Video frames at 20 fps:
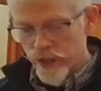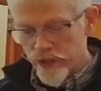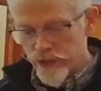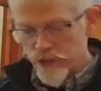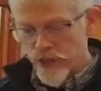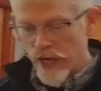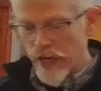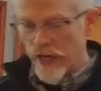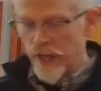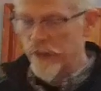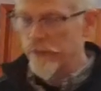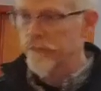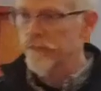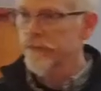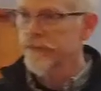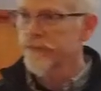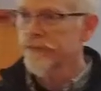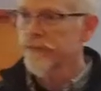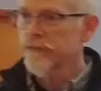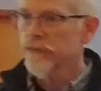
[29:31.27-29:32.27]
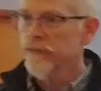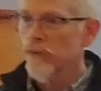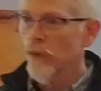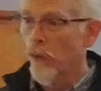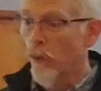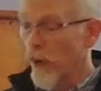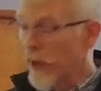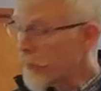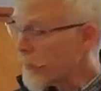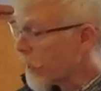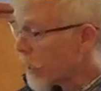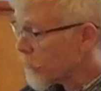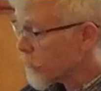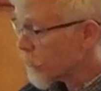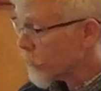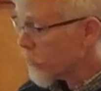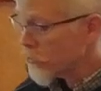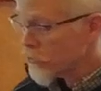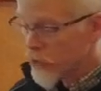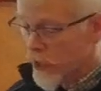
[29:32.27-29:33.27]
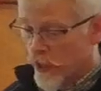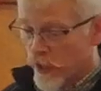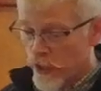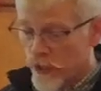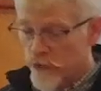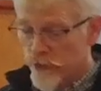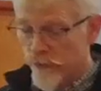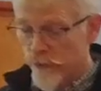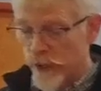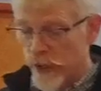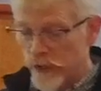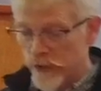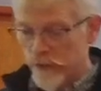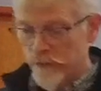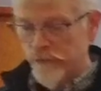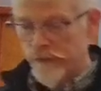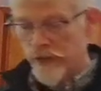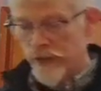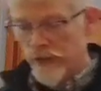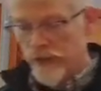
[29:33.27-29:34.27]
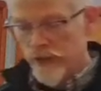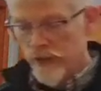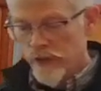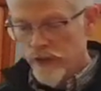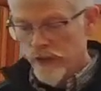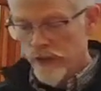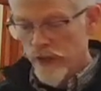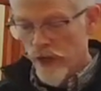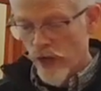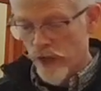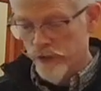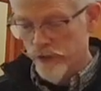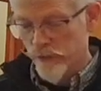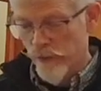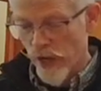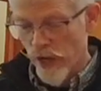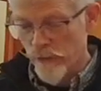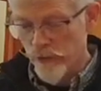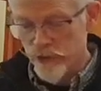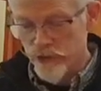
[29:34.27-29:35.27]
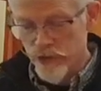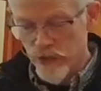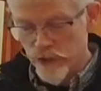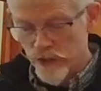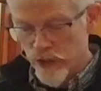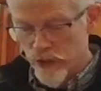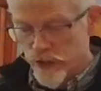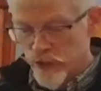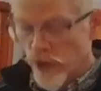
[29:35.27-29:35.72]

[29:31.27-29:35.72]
his head. Well, wait, Pastor, are you saying he's a victim? Uh, the Bible said there's